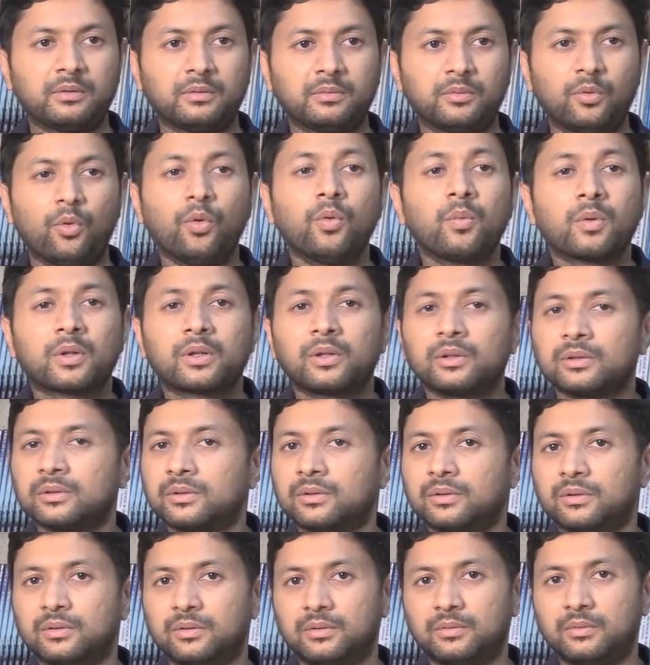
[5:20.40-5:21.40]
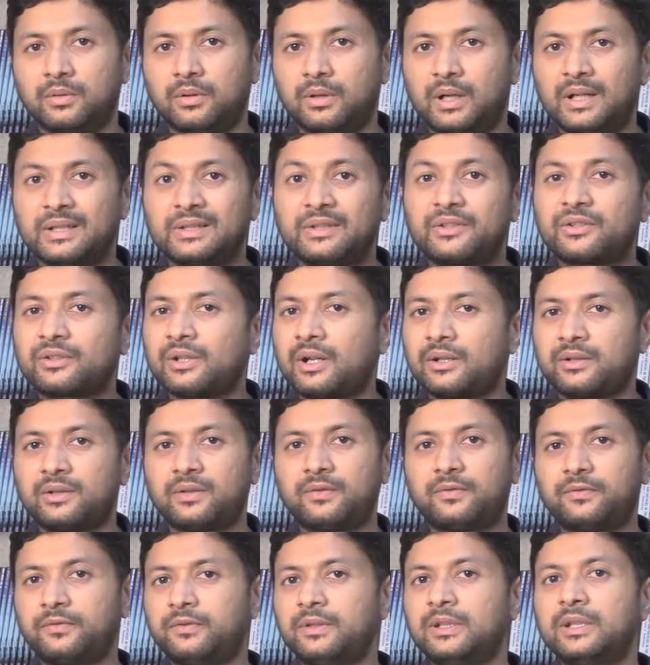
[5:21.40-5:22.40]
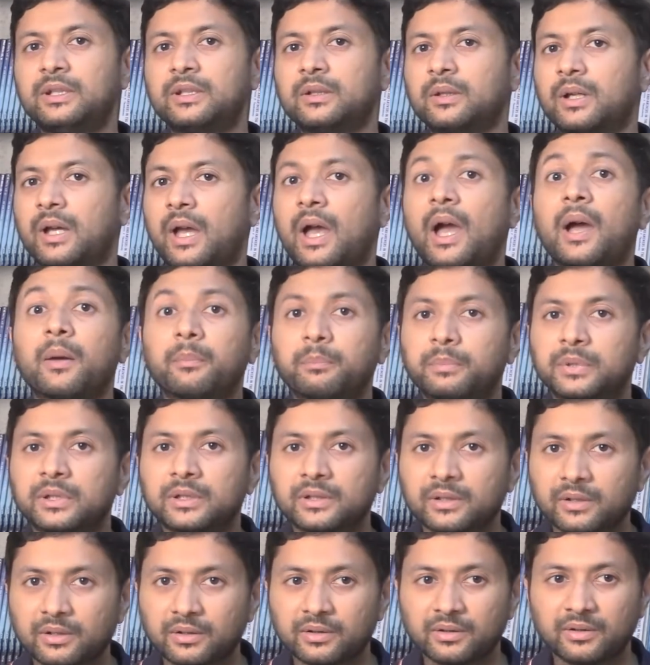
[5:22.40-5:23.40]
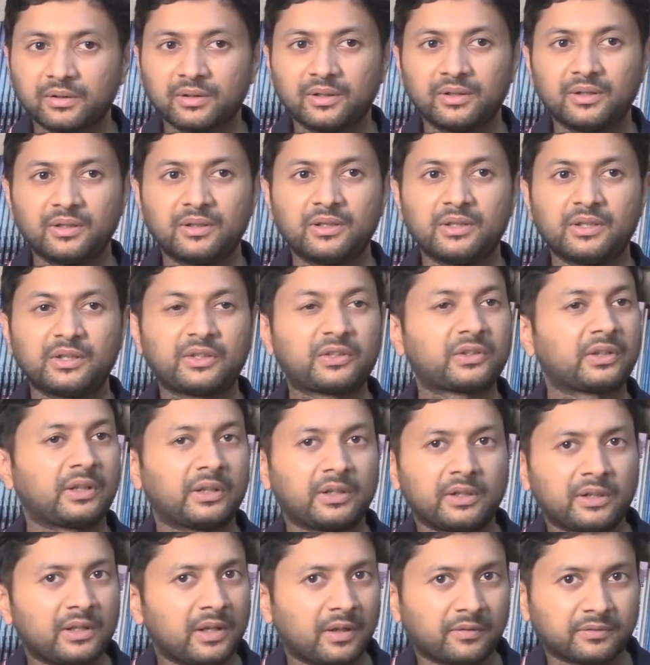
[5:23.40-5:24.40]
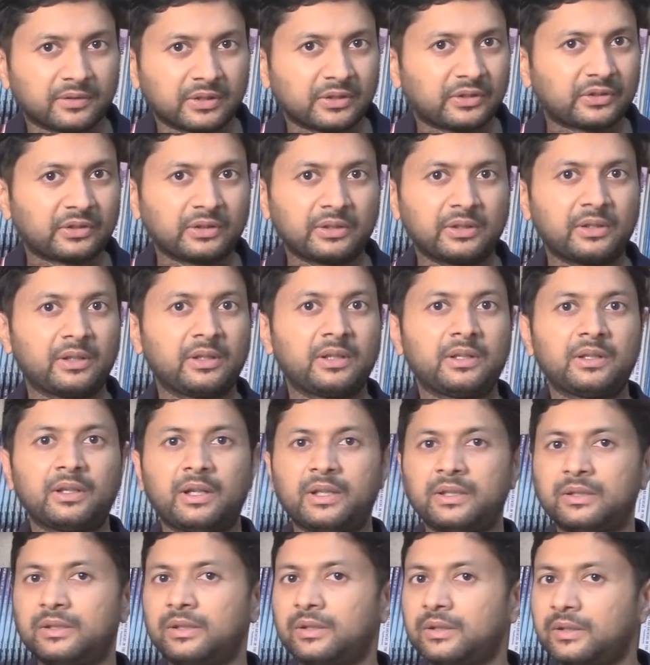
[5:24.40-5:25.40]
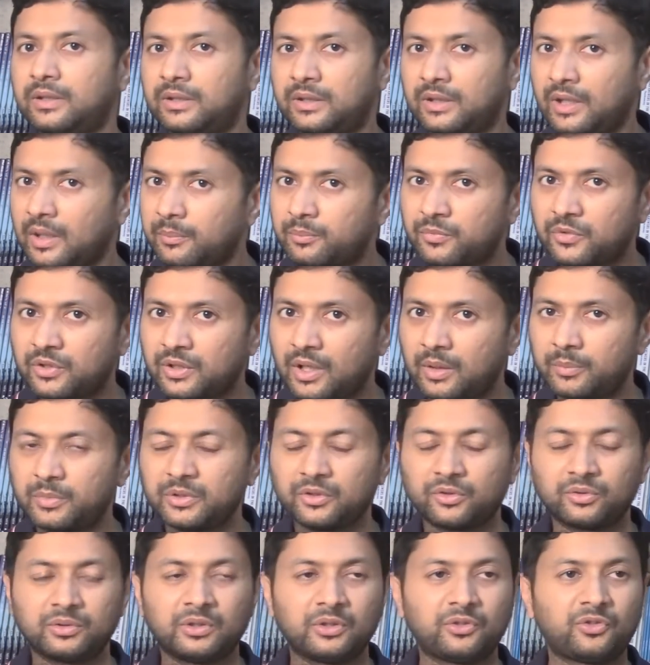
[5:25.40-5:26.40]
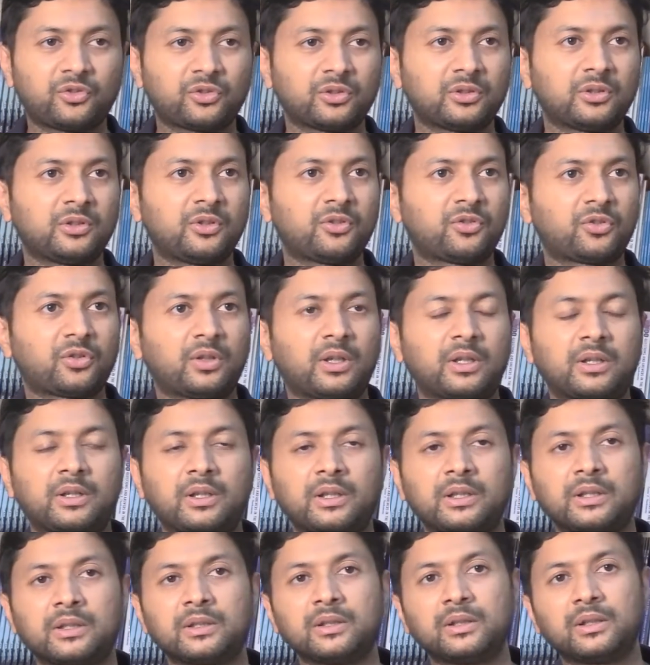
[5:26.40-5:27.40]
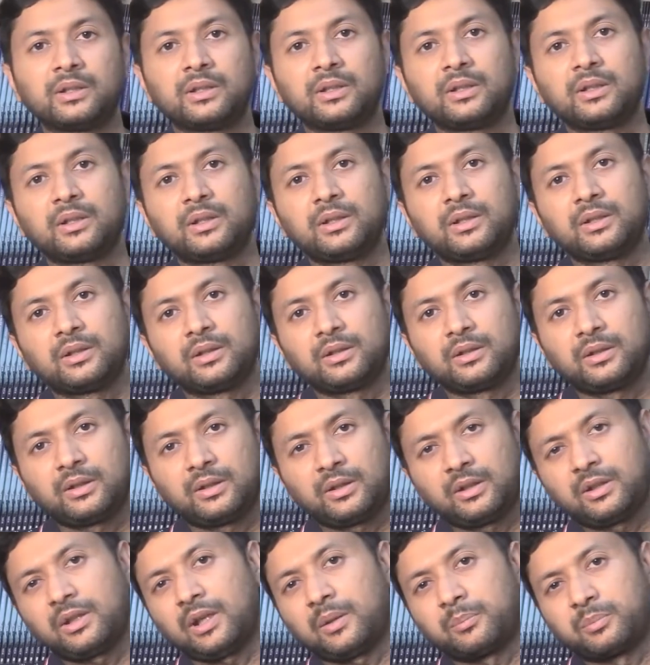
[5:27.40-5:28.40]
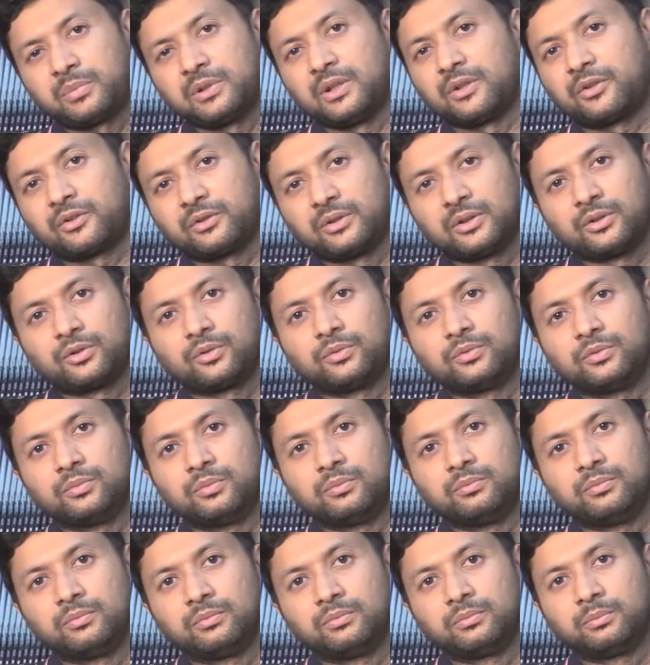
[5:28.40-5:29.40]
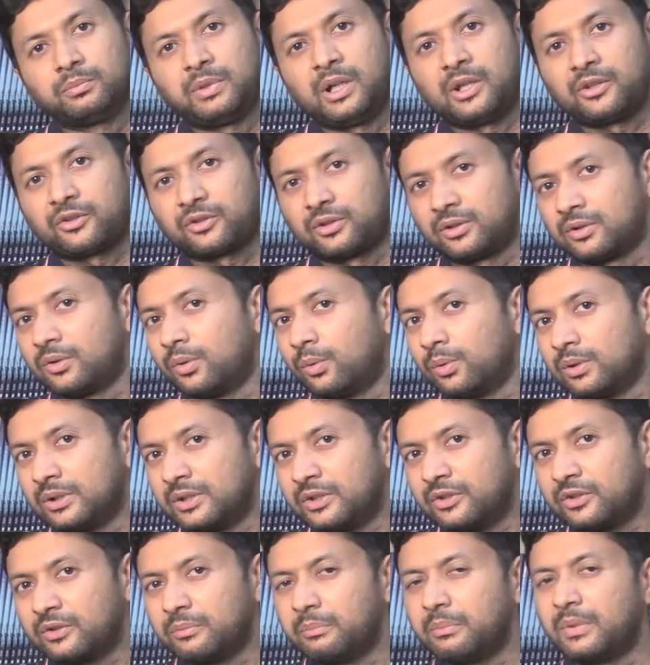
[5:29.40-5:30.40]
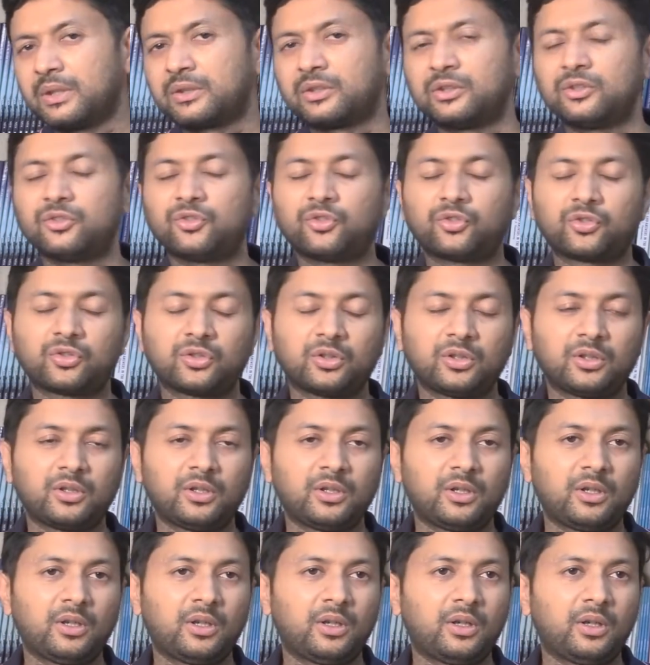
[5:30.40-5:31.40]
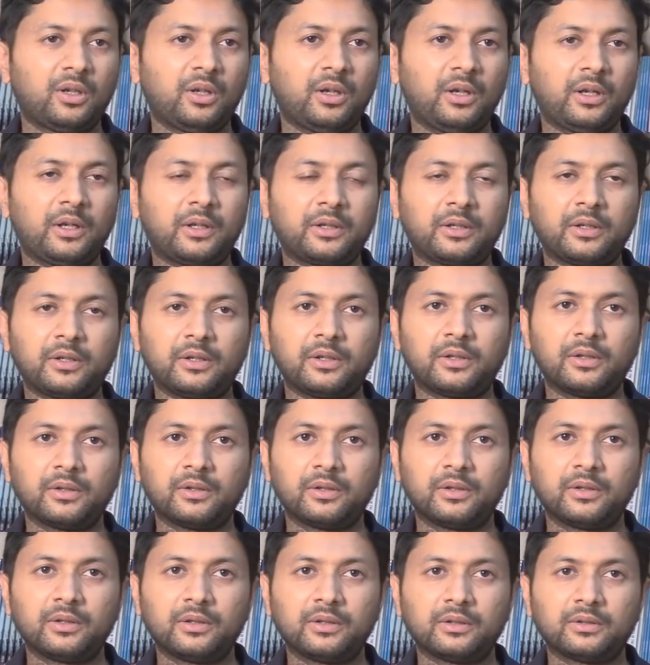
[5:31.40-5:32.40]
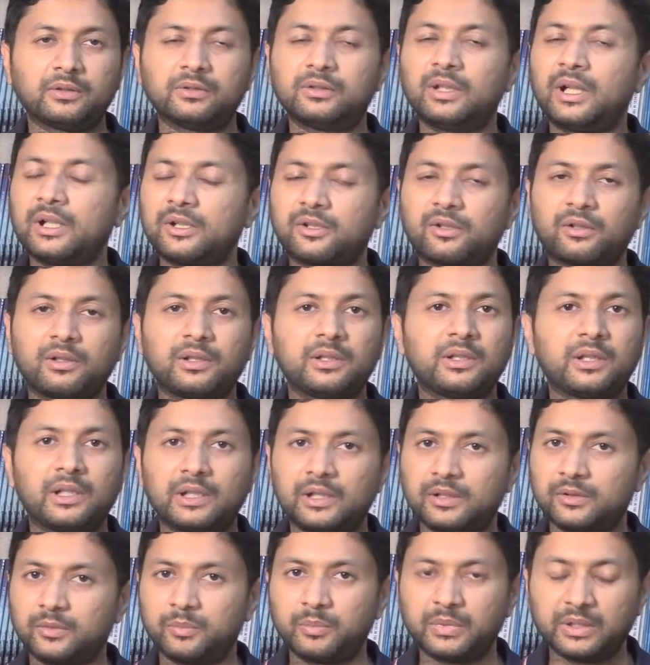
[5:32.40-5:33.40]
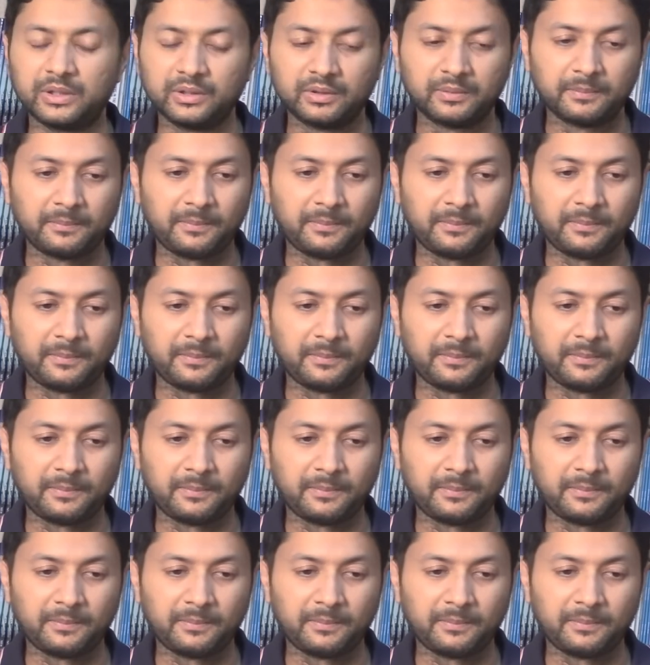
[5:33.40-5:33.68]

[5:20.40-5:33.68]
Overall, I started feeling happier. Sunday after Sunday, I kept coming to the church and I kept listening to Pastor Goldie's message, and that really helped me.